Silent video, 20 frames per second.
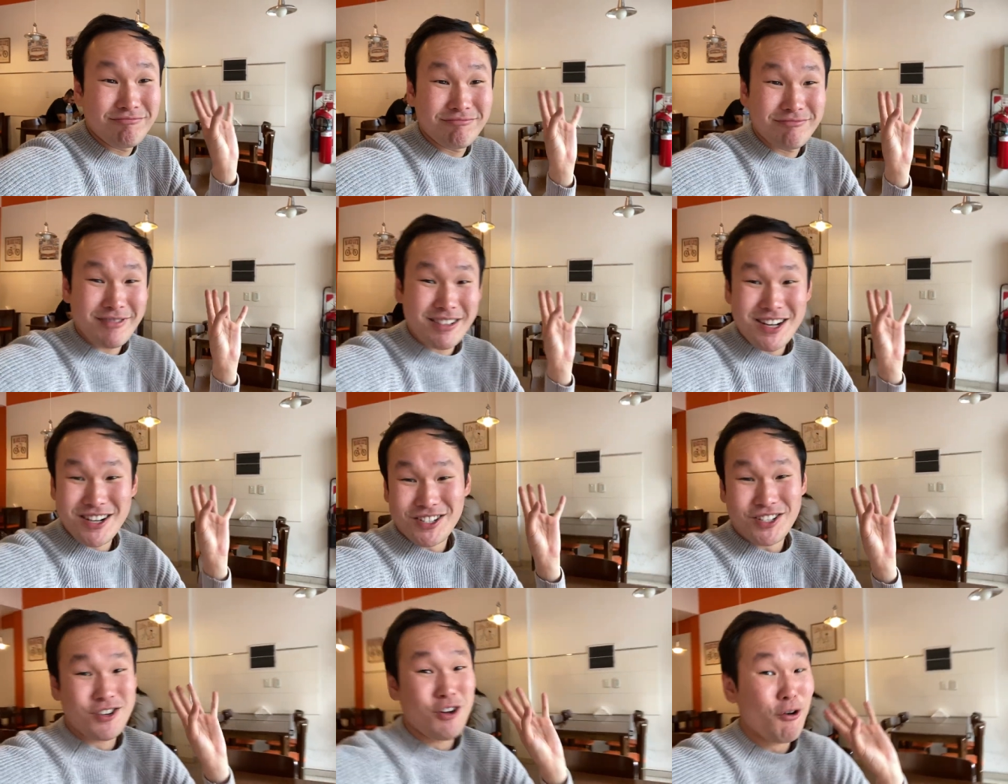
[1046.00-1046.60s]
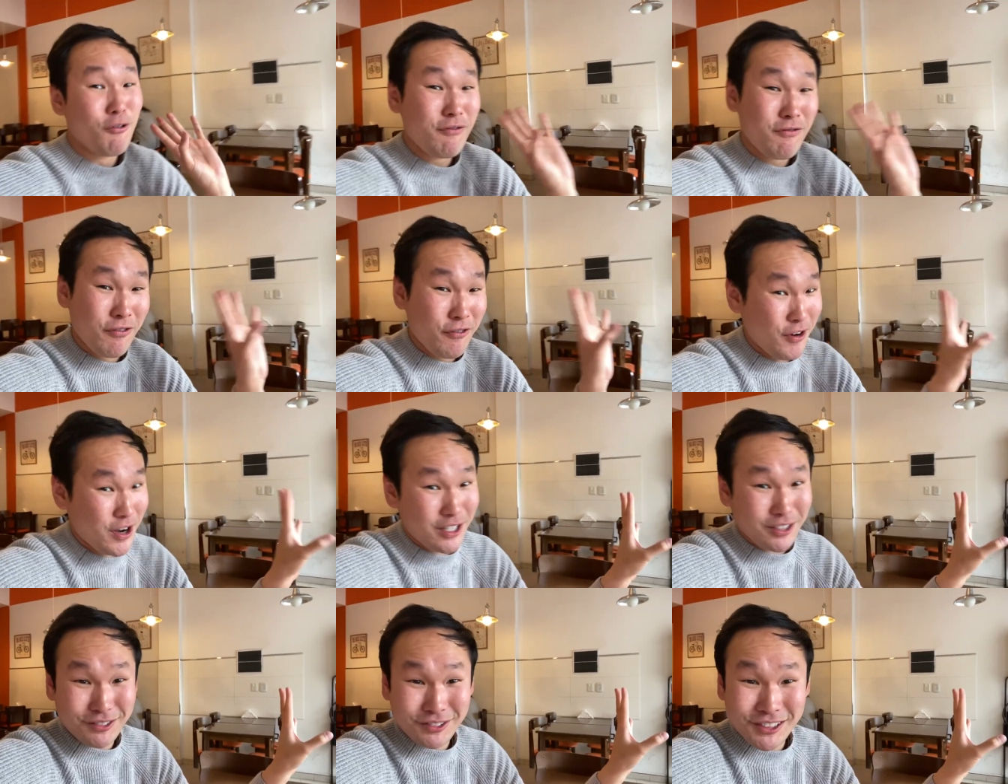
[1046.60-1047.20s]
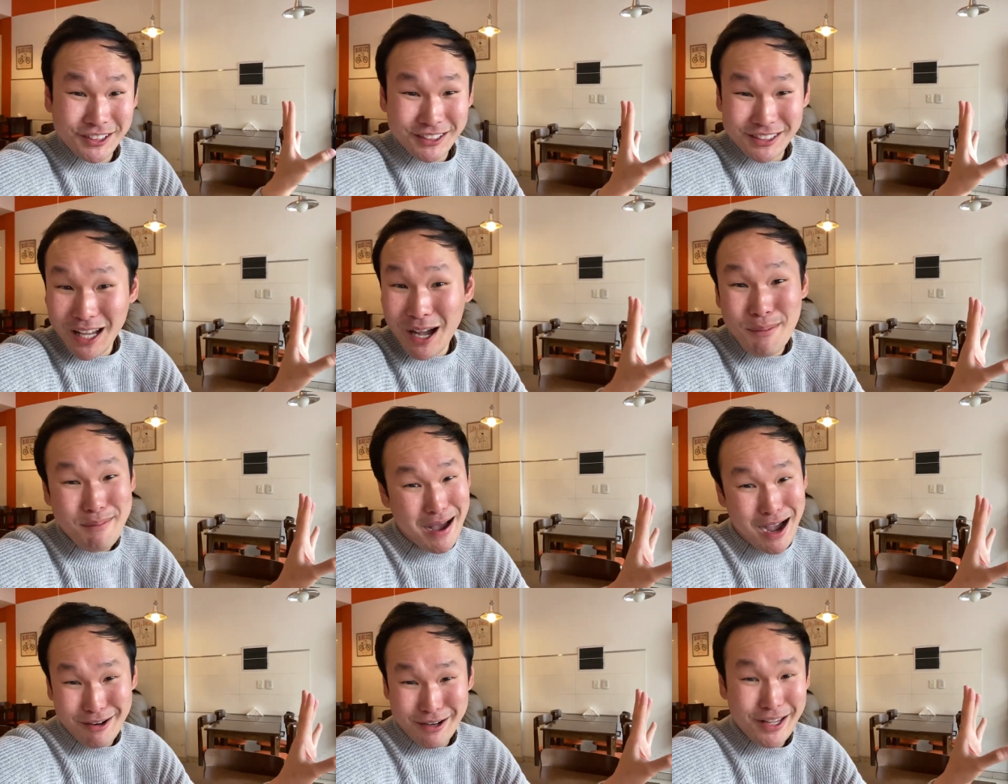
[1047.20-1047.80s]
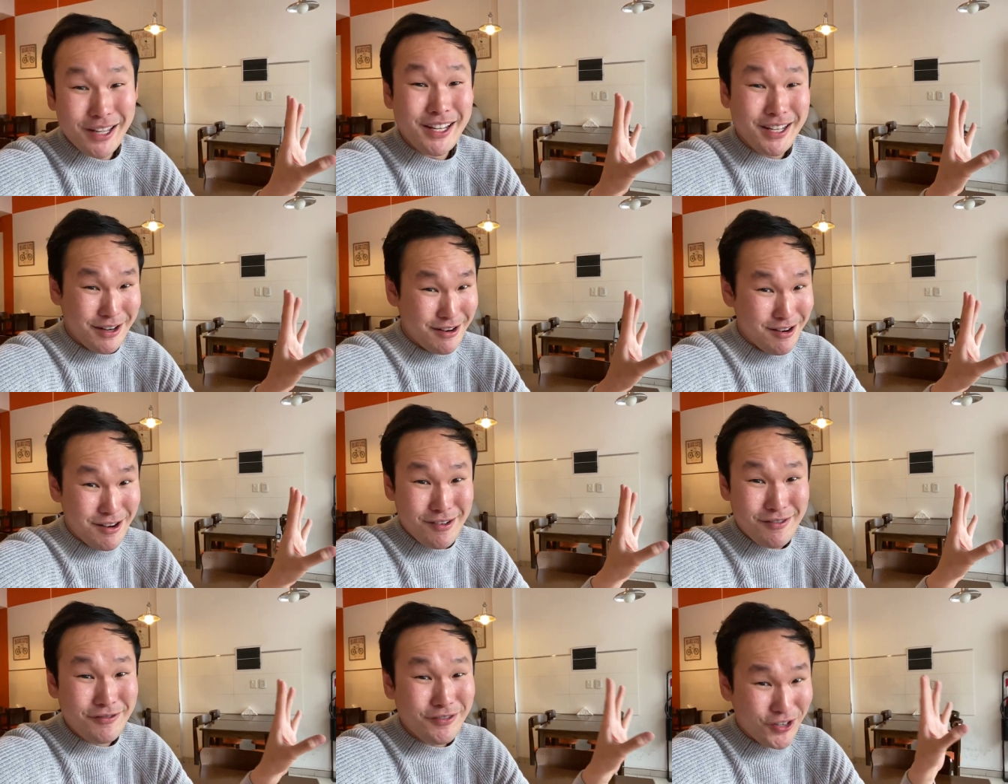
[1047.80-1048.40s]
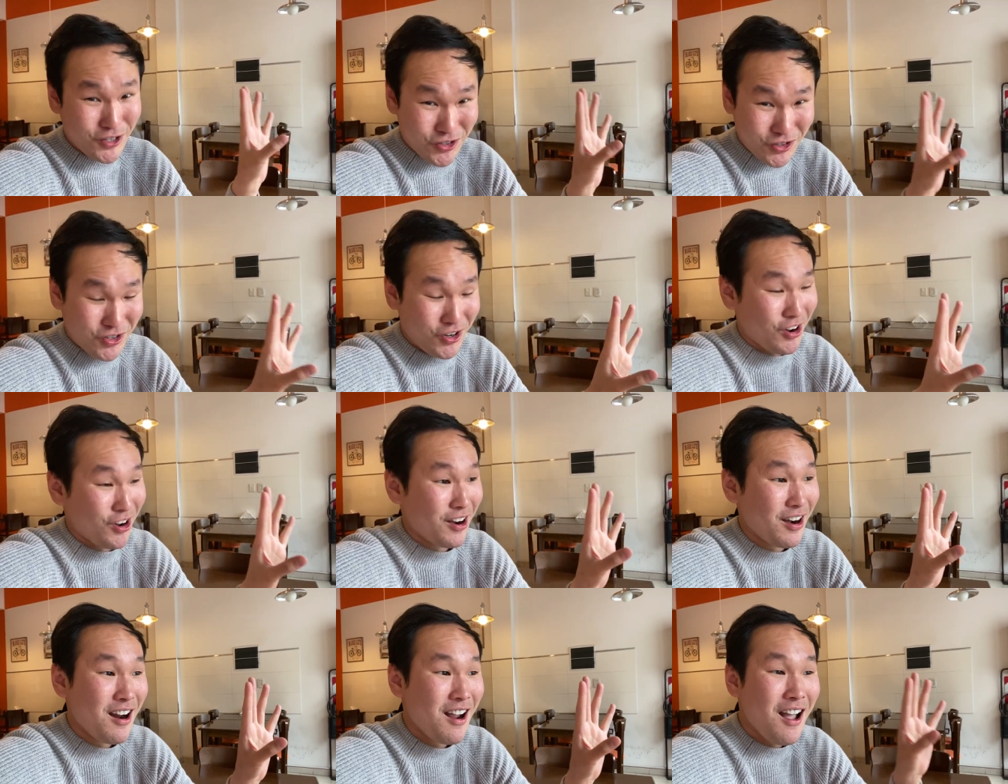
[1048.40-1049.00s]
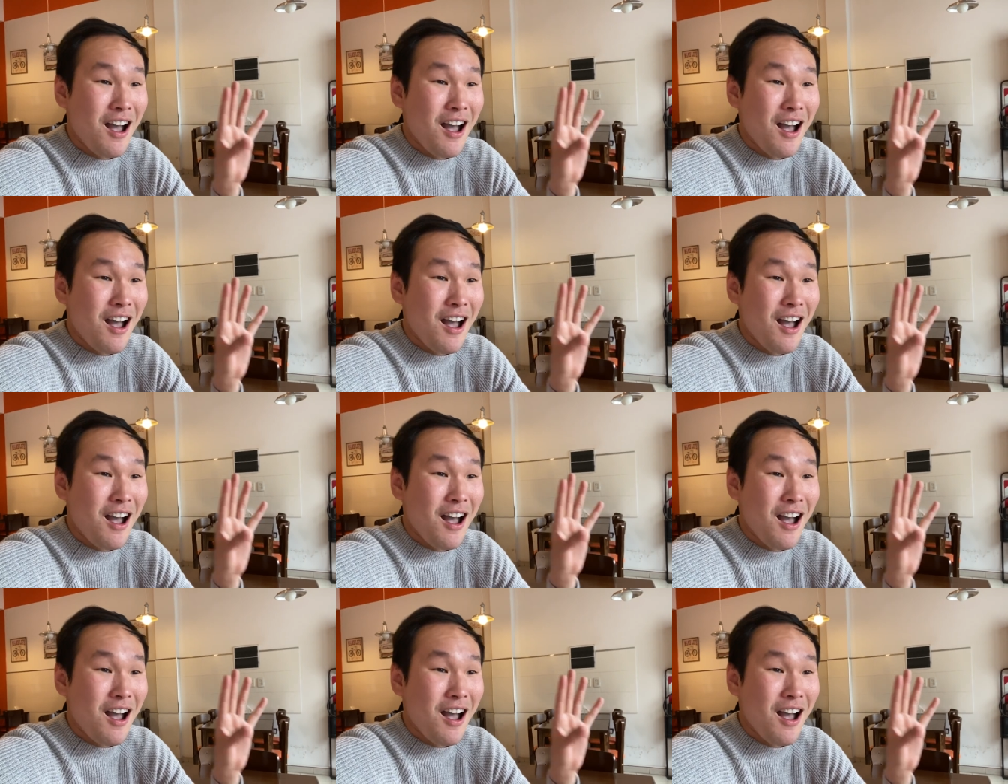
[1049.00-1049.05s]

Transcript: there's no frills about it here for sure.